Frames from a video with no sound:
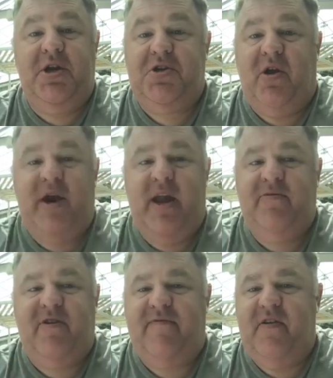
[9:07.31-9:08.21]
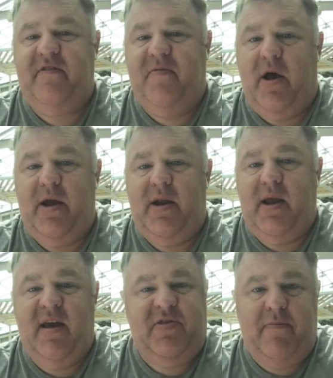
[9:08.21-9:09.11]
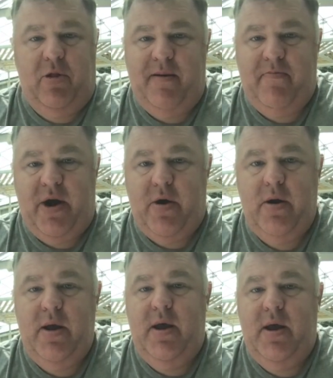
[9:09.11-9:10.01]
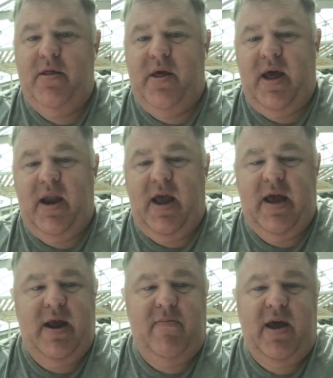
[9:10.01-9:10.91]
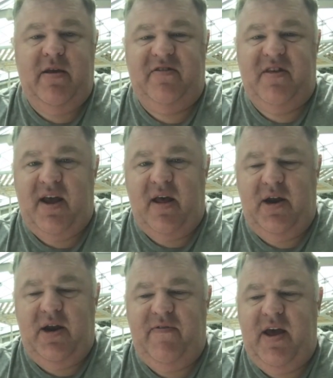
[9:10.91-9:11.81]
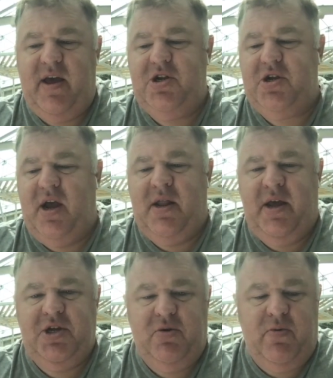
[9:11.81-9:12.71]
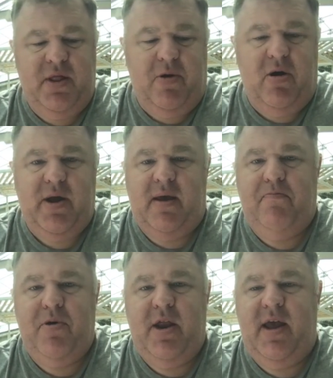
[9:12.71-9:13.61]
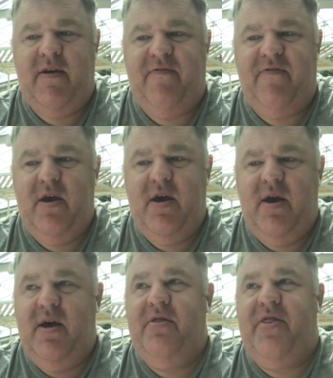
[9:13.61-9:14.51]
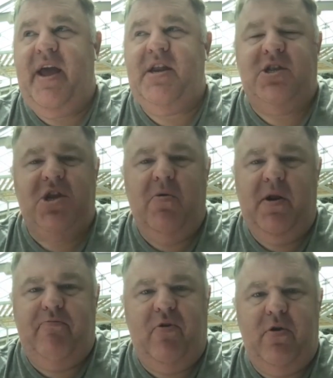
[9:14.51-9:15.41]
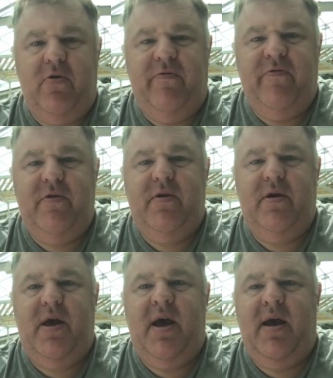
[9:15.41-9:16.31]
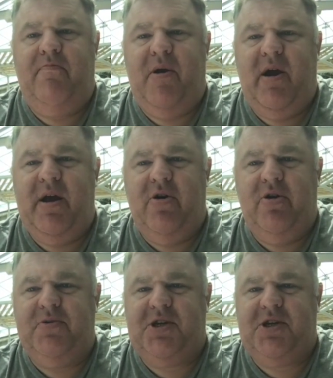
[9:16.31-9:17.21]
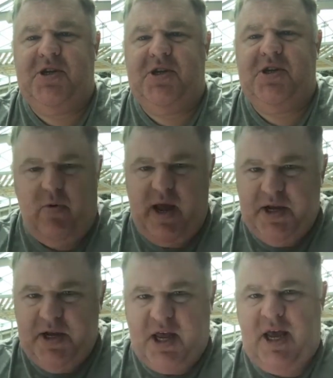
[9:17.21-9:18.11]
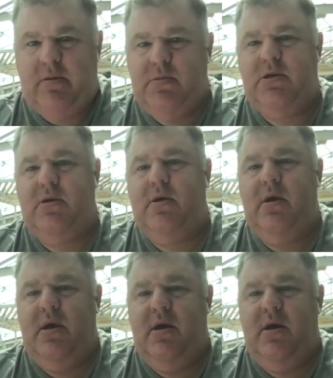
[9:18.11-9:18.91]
think it all hinges on A&M's offensive line. If they play better, then A&M has the talent advantage, and they should win the ball game. But if they don't improve, and Barry Odom schemes the way he schemes,